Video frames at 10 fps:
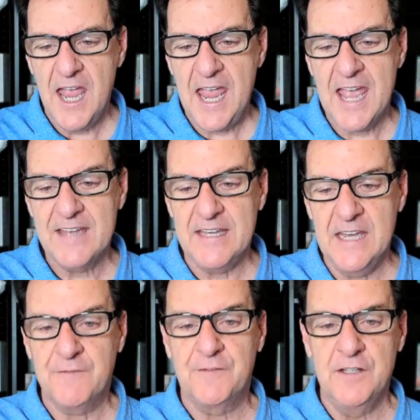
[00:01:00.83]
And
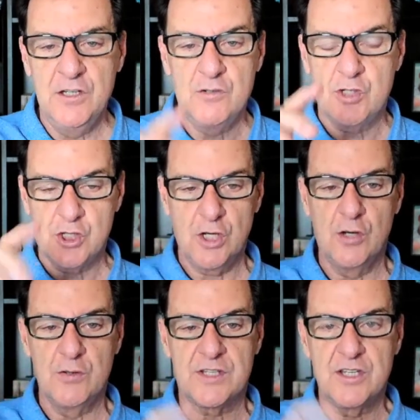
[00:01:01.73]
if you
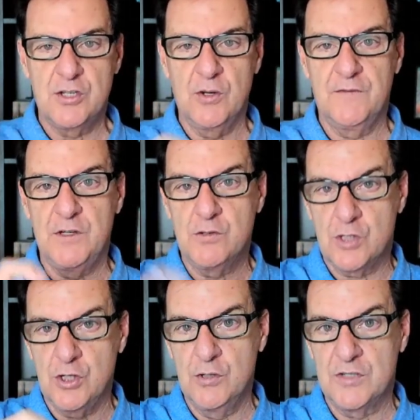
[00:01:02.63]
choose, the two of you
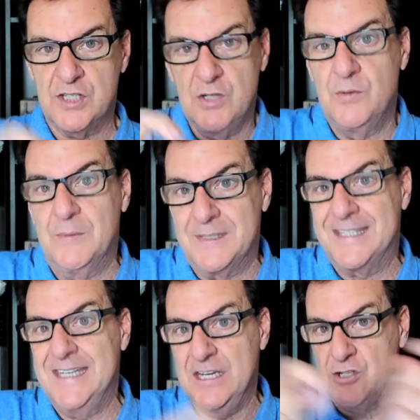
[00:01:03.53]
choose to
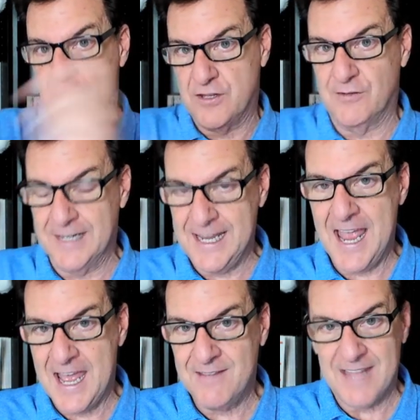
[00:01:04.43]
see each other
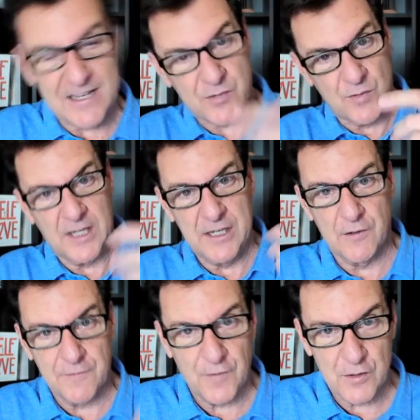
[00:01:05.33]
again, that's really
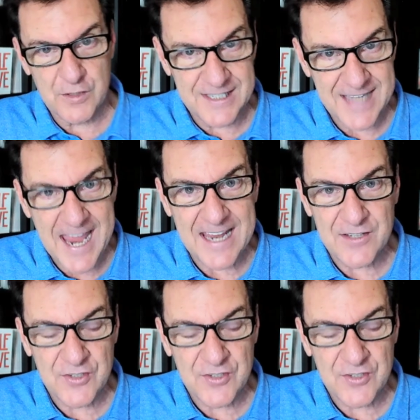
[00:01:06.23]
your first date.